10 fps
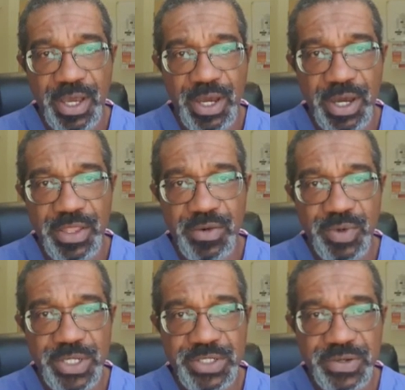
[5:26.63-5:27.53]
Other
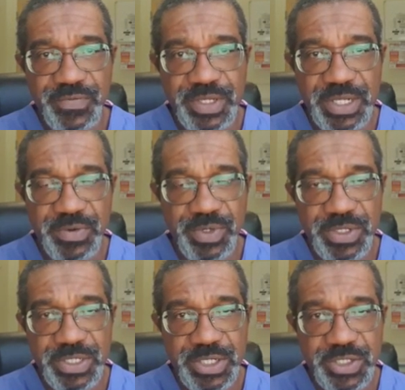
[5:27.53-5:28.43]
ways of dealing with
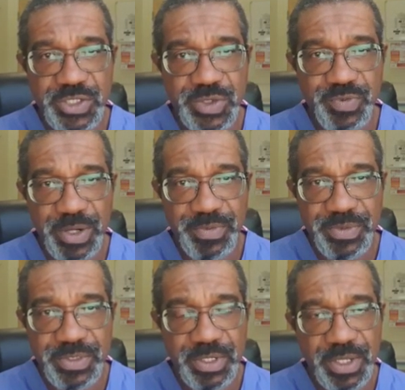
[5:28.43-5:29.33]
eustachian tube
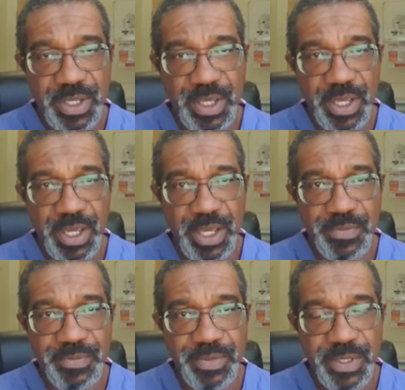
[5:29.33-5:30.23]
problems,
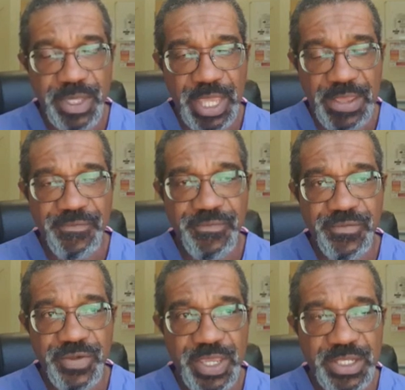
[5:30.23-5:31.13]

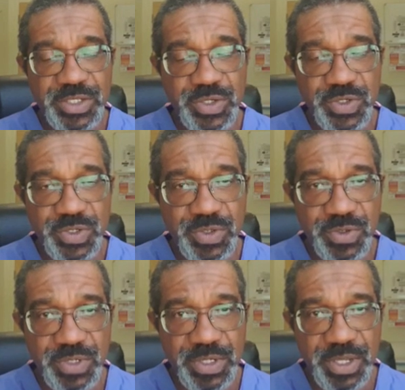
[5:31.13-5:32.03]
if it's due
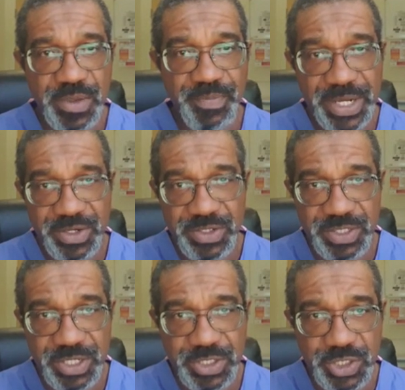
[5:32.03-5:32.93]
to a patulous
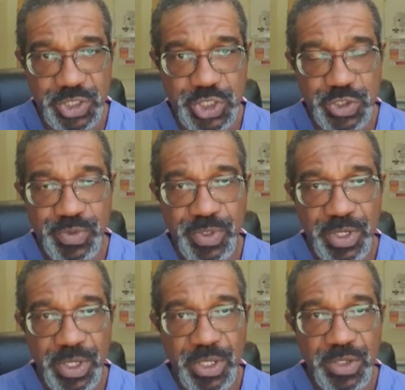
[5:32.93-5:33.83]
eustachian tube,
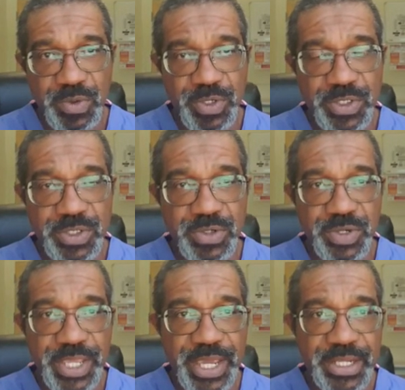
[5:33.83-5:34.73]
you want to
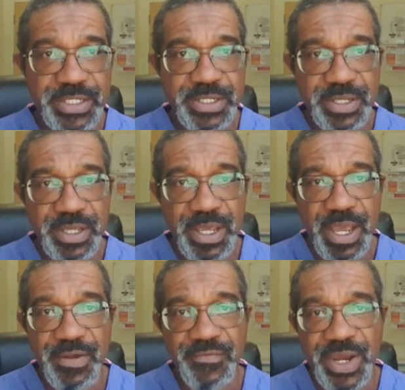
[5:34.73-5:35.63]
look at
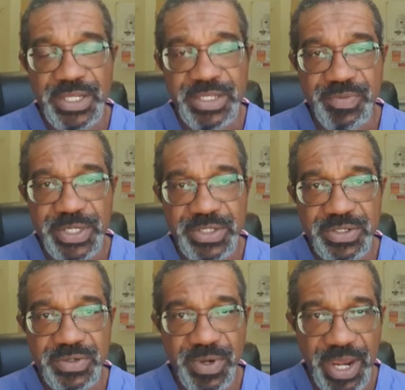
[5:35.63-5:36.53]
advising the
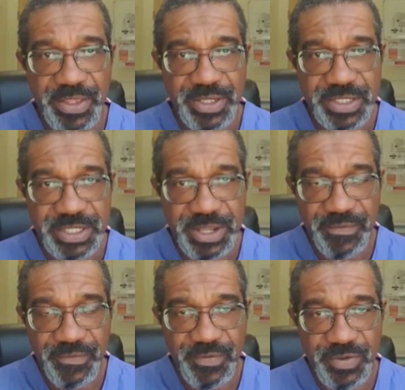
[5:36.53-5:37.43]
patients to either
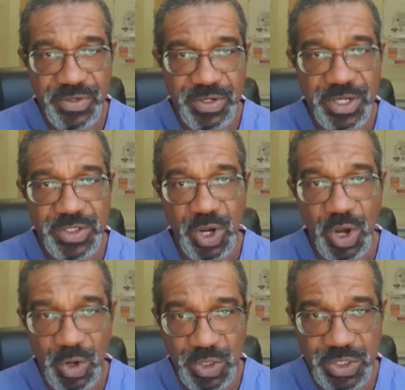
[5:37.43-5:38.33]
sniff in order to
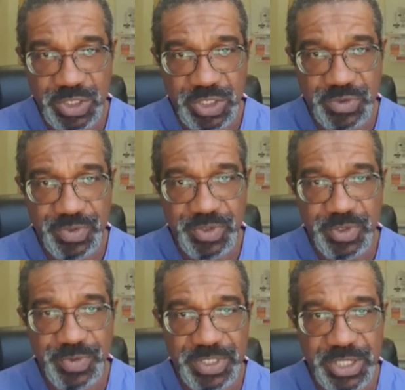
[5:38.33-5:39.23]
close the eustachian
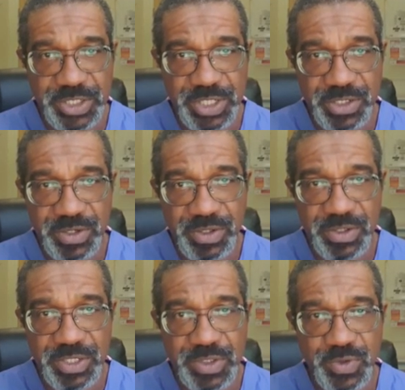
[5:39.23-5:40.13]
tube intentionally, although
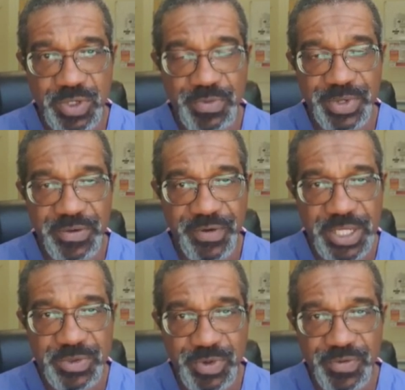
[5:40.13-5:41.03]
this would not be
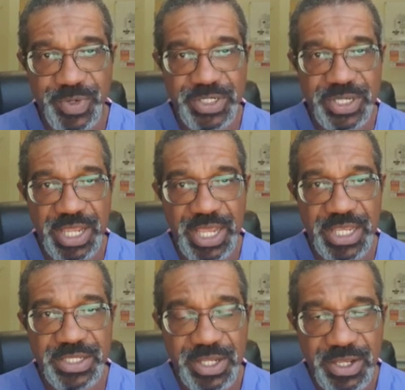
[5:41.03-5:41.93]
advisable if the patient has